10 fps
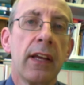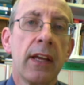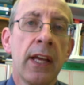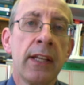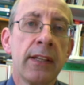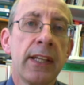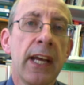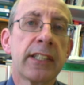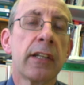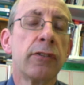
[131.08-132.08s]
In the
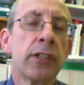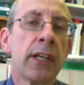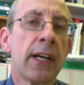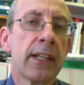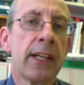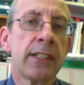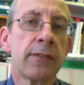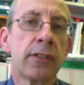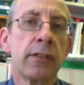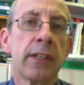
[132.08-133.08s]
exclusion guidelines
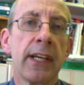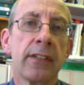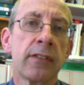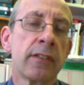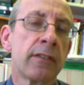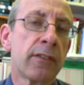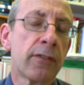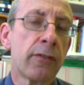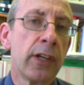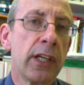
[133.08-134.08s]
of
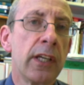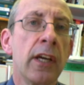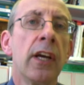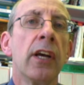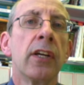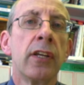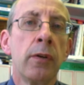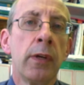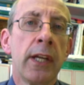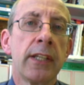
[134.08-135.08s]
2003,
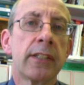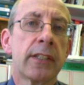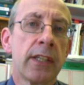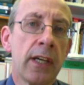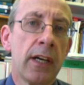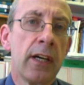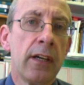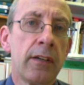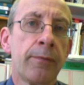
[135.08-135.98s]
UNHCR